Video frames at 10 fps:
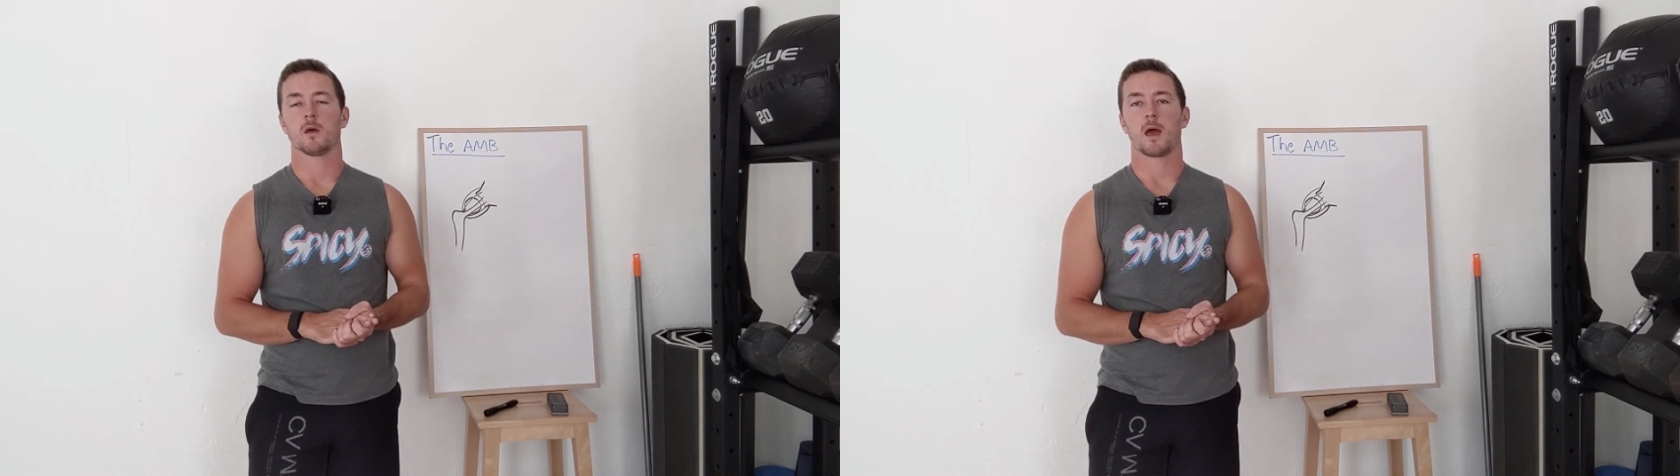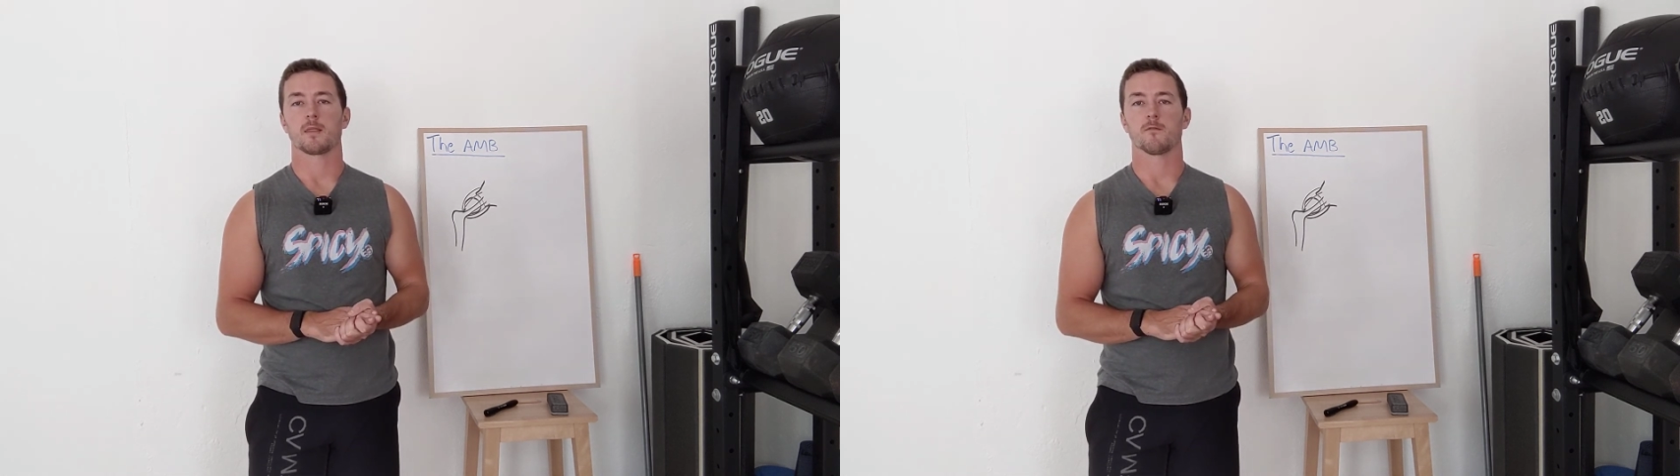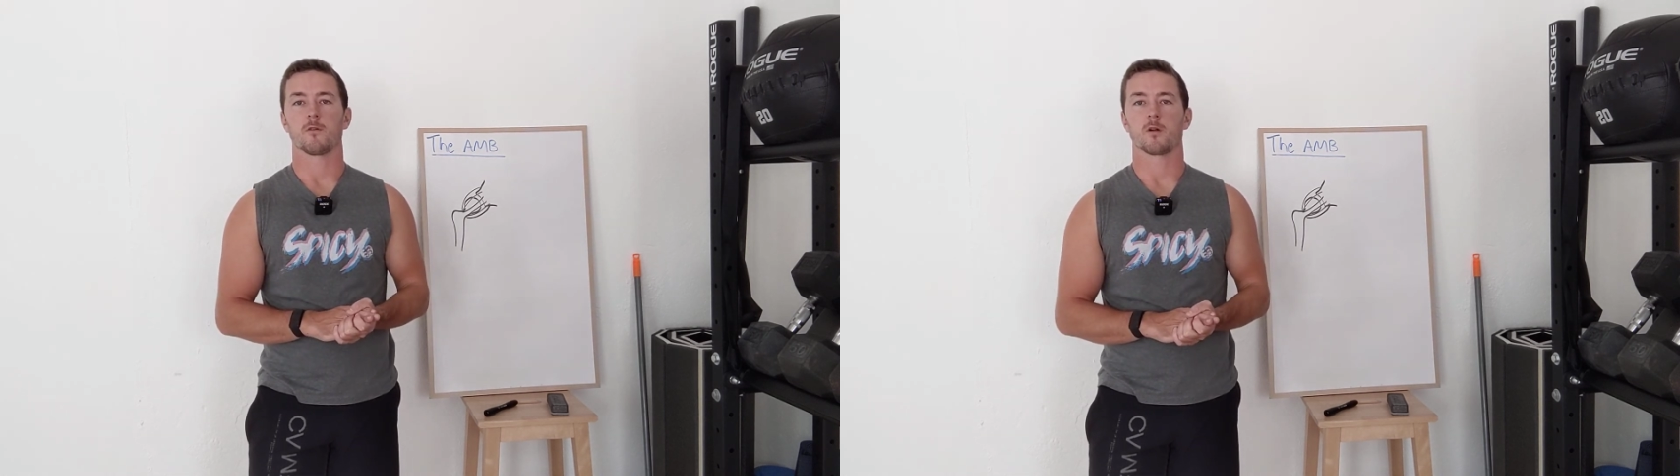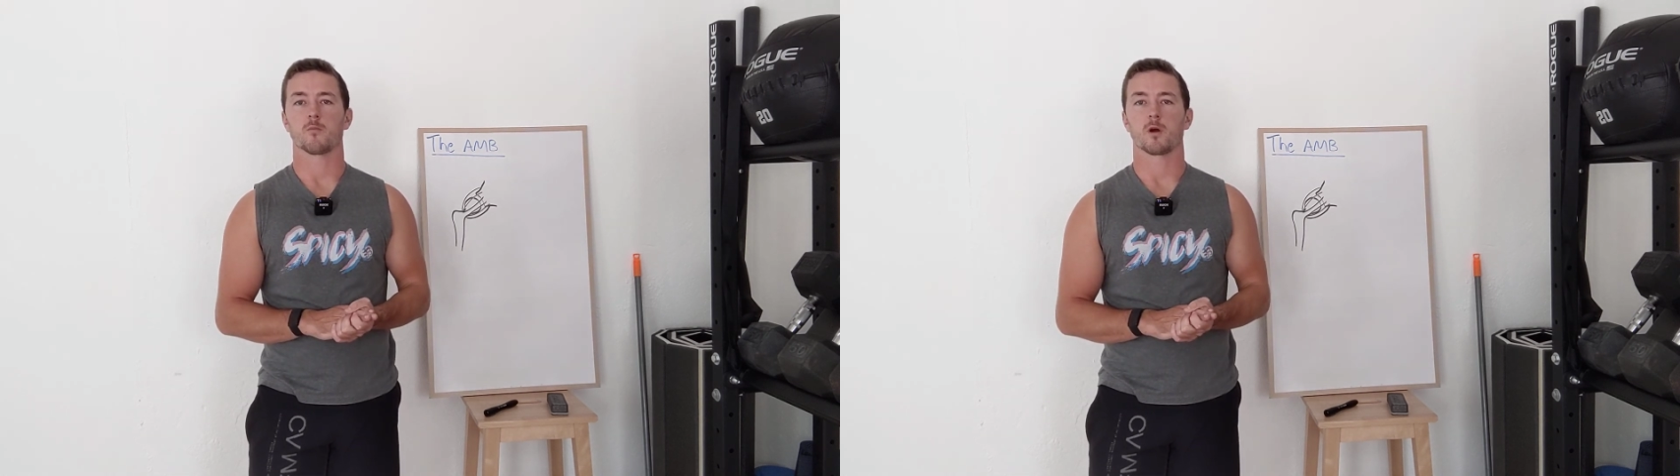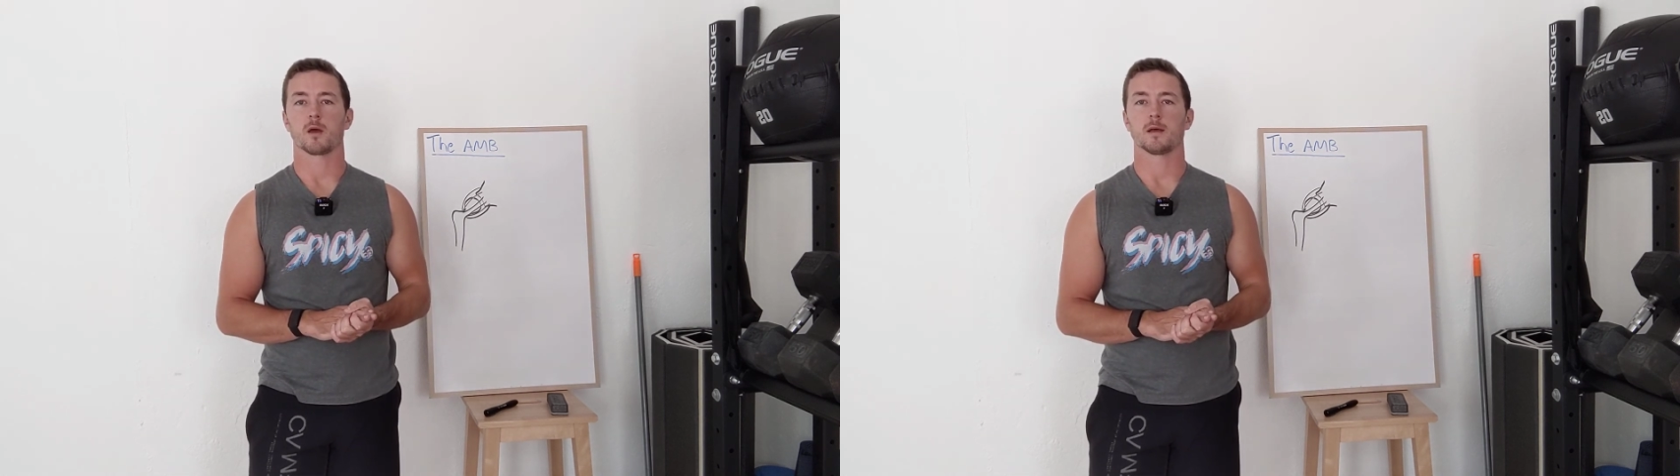and the
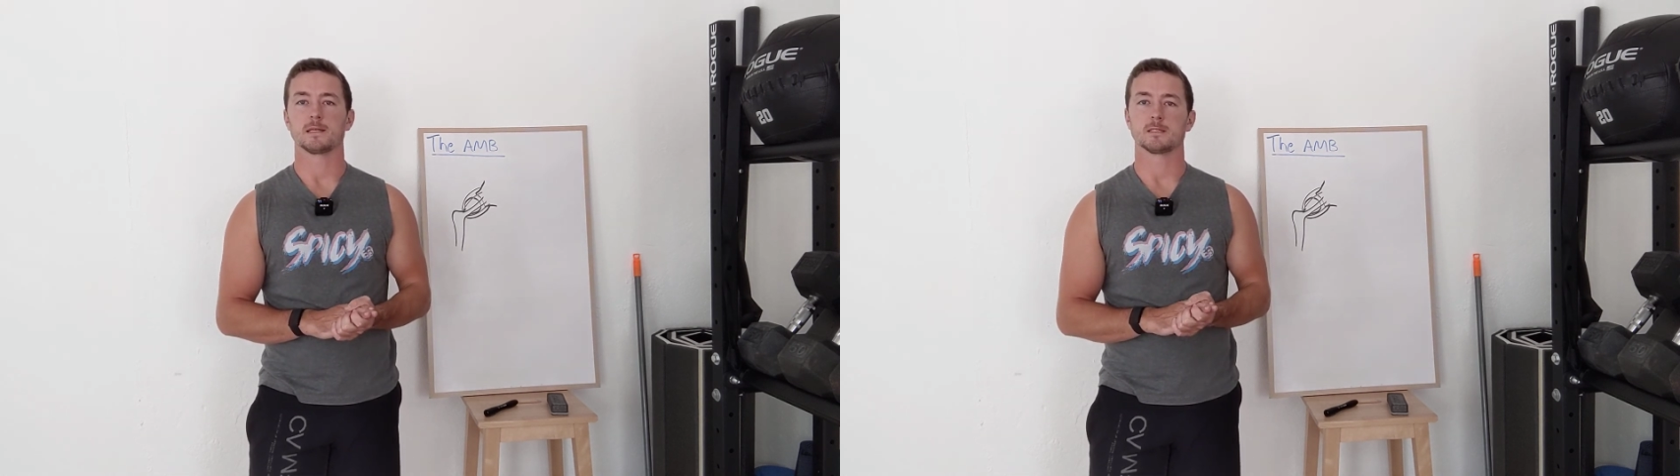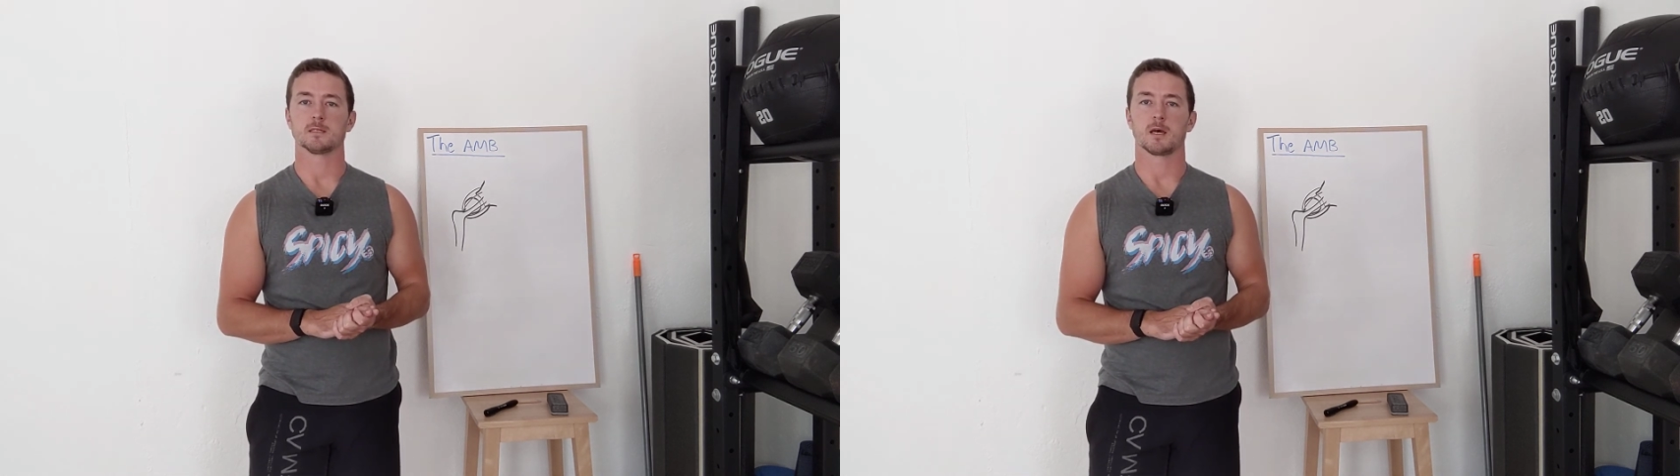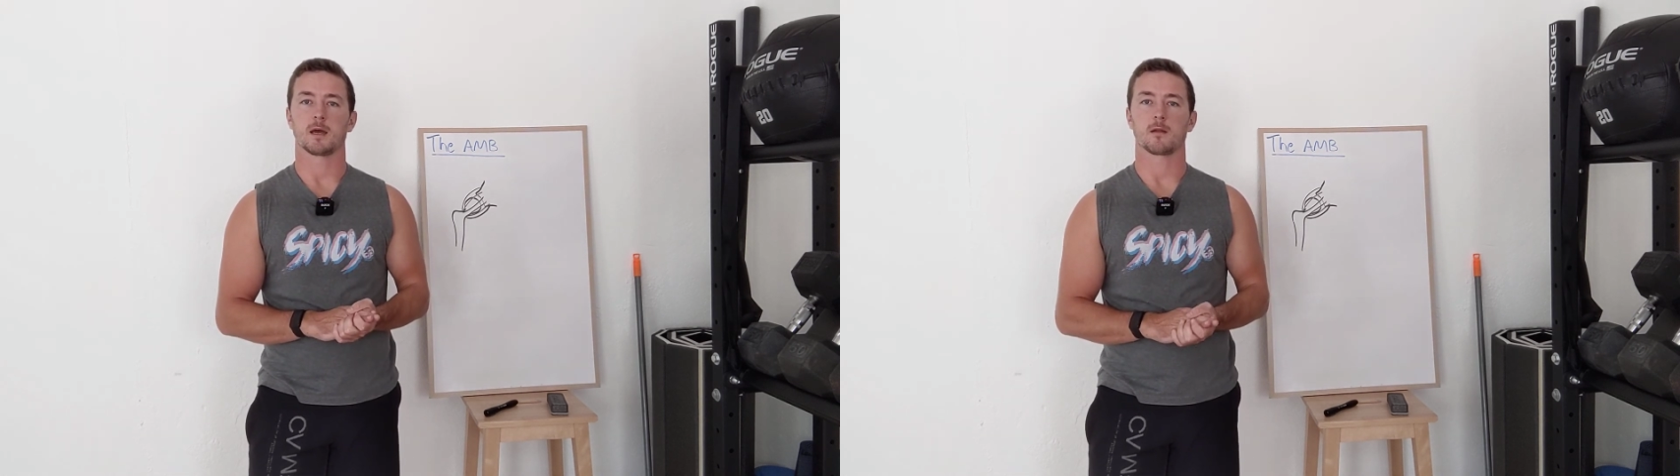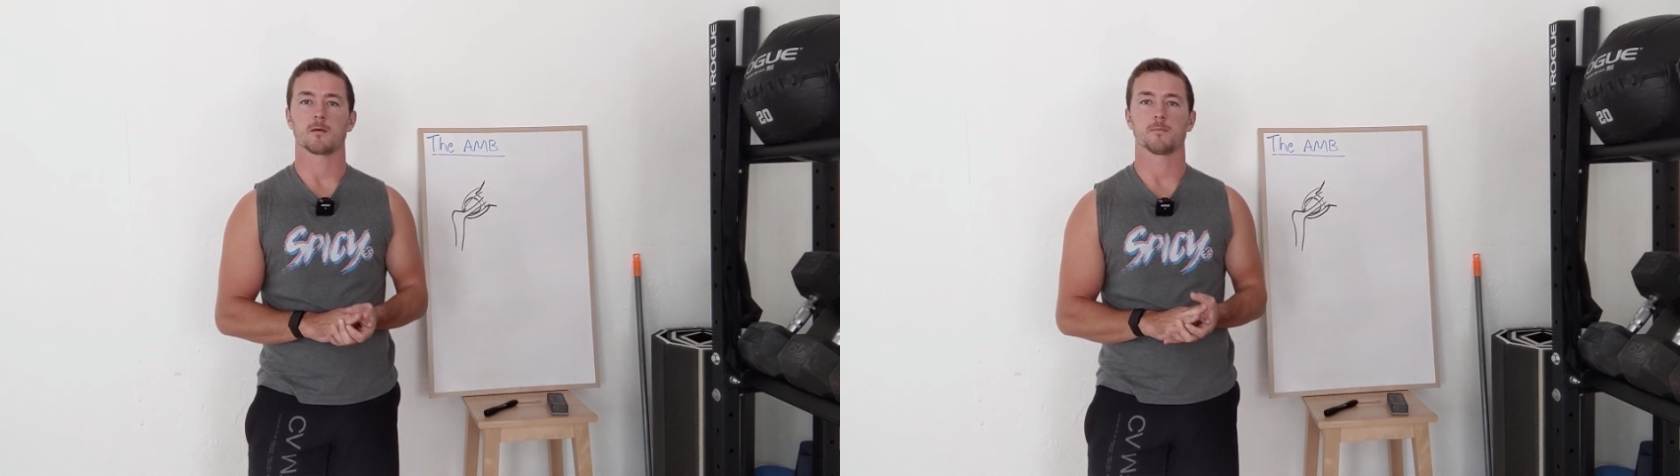vertebrae is designed.